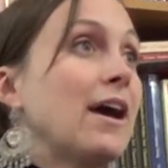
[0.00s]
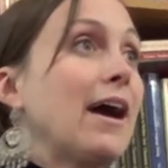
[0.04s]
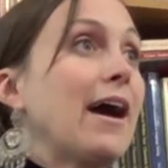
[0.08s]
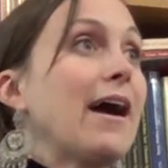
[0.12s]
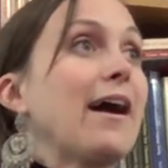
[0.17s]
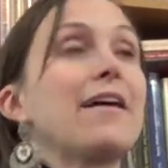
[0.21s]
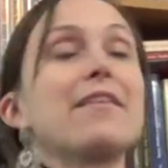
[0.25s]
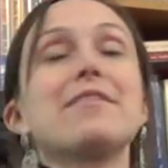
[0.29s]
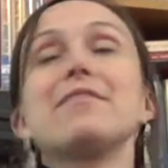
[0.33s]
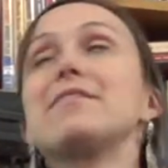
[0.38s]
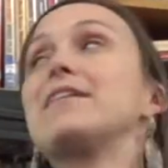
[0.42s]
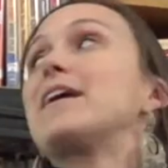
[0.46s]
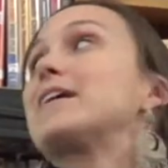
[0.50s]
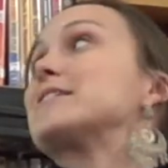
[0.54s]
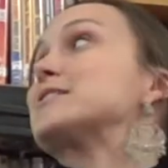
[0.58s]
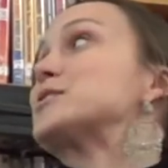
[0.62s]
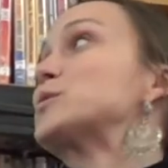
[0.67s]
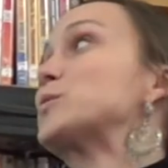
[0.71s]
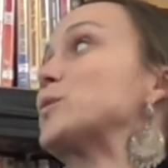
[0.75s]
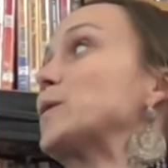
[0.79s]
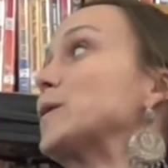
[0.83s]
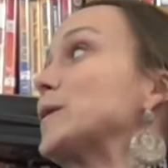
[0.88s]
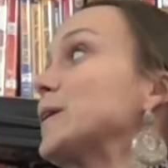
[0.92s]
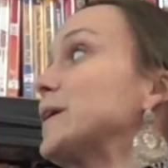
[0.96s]
And
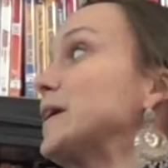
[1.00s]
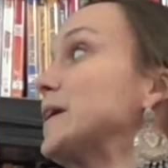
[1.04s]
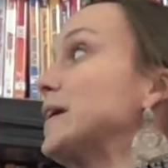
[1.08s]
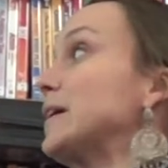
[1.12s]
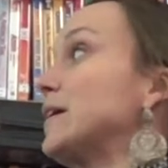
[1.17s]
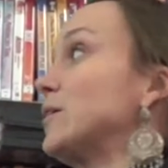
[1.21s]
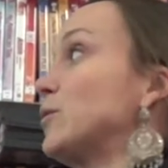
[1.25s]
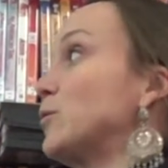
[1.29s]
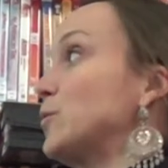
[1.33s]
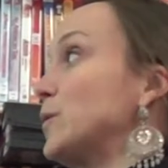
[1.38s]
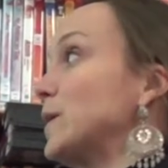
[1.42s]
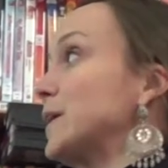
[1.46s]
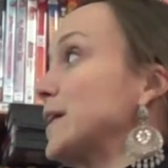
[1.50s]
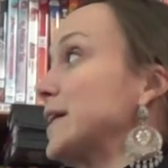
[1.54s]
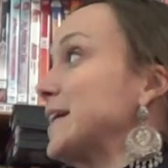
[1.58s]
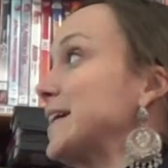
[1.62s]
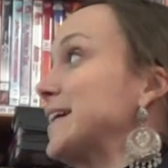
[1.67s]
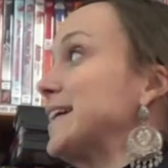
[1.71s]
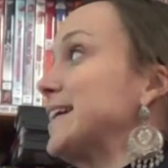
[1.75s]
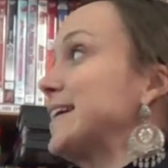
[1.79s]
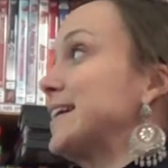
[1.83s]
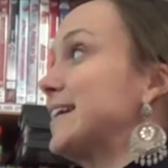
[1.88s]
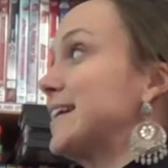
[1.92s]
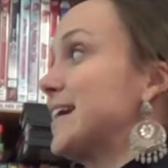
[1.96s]
that's really,
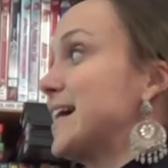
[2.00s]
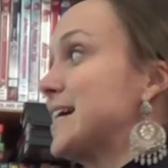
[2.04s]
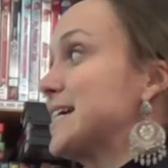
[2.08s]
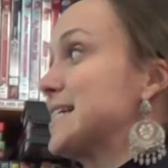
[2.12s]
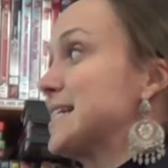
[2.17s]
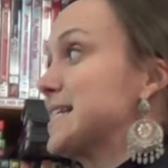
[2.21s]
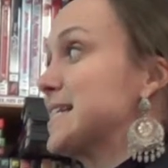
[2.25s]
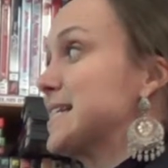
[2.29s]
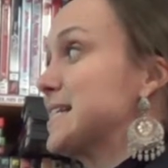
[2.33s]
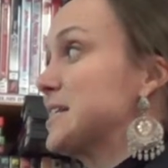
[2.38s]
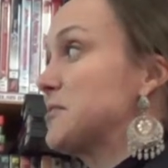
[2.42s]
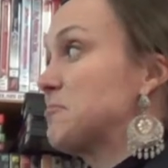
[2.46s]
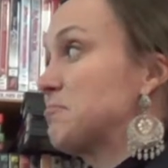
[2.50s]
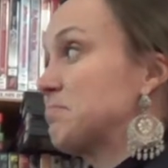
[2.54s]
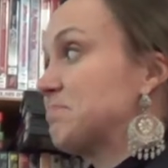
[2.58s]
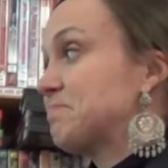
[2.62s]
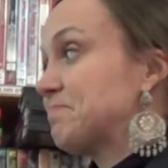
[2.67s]
really nice.